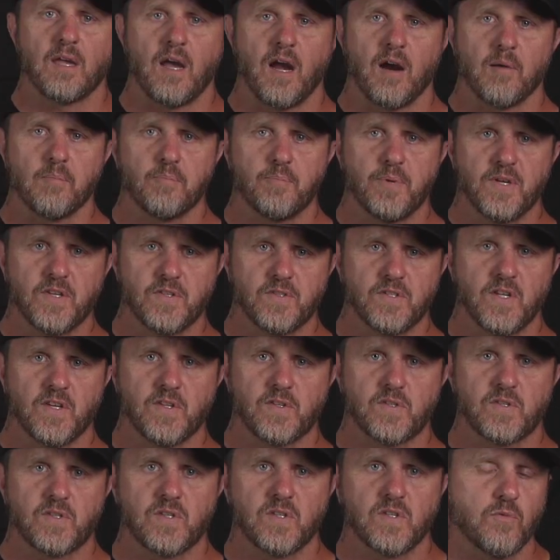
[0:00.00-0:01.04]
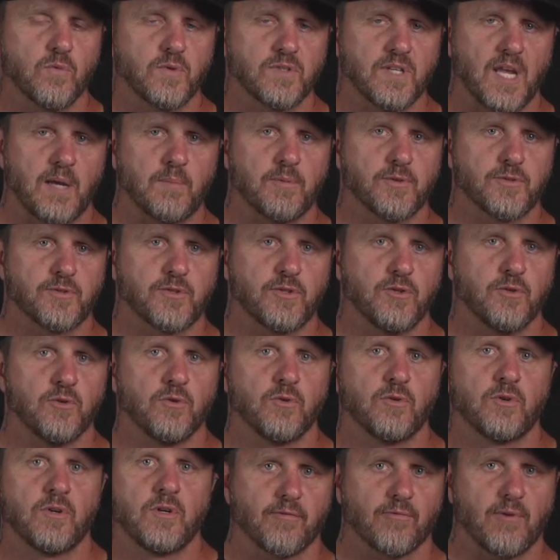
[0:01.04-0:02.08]
Our business was able
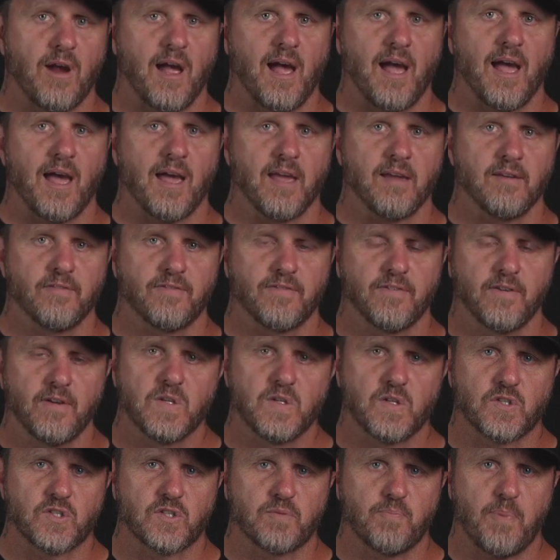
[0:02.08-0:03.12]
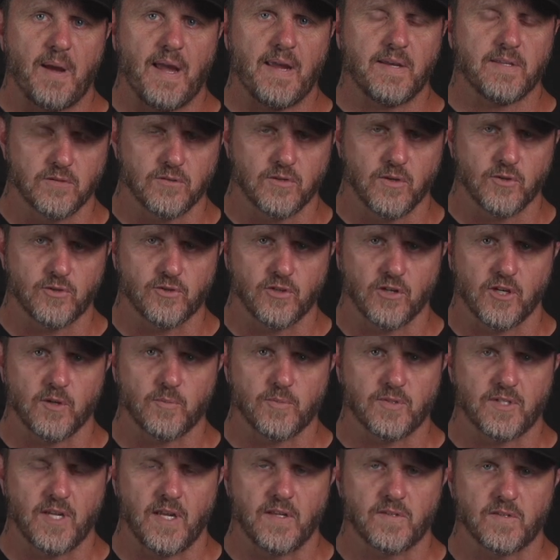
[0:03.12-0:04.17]
to thrive despite those
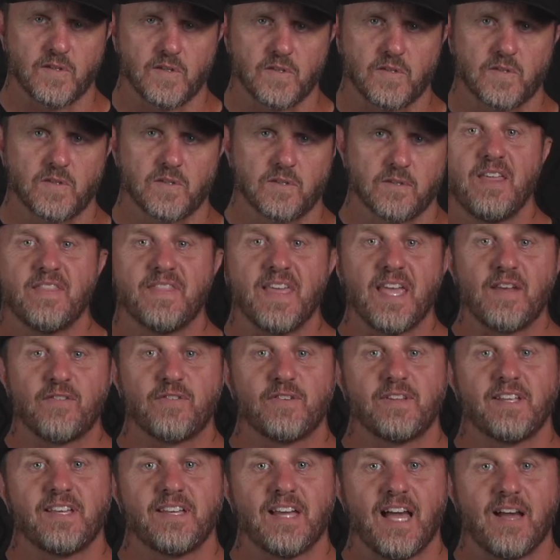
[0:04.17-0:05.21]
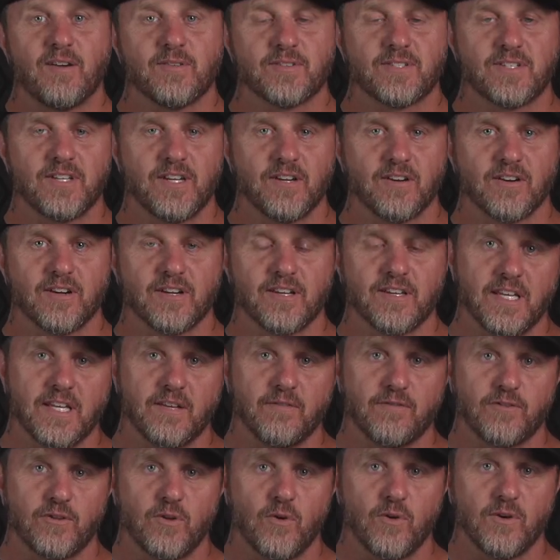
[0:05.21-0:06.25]
circumstances. Thankfully, I was here
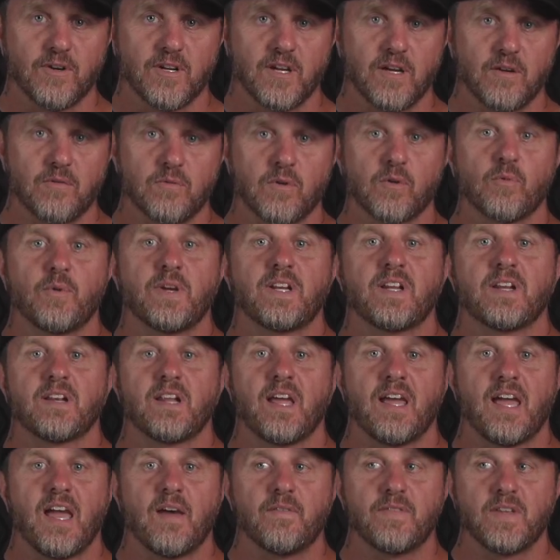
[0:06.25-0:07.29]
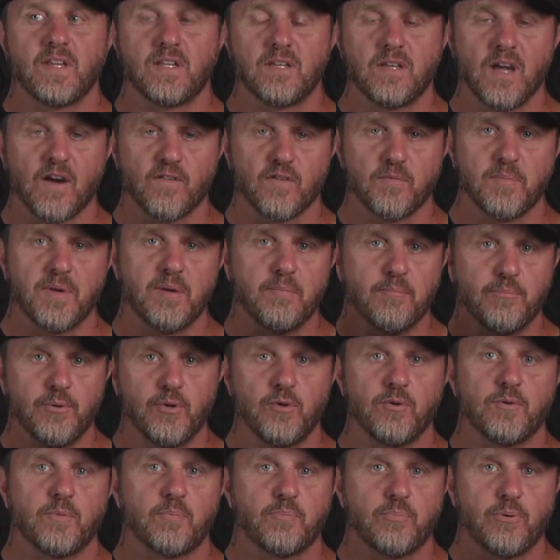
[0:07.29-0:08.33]
in Florida where we did not have the government
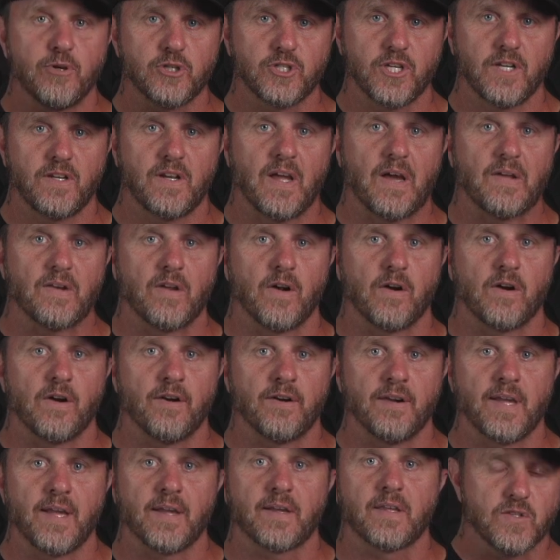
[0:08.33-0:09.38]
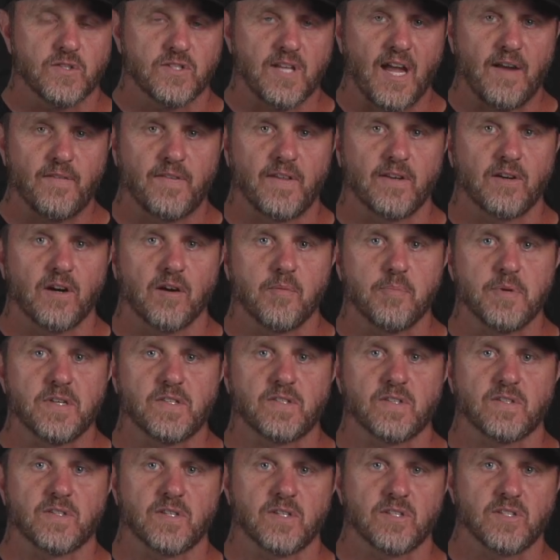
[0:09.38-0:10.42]
boot pushing down on our neck, stifling our
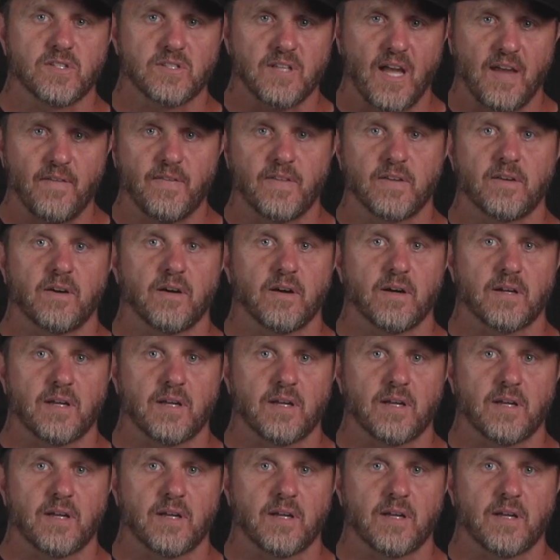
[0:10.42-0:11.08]
businesses, stifling our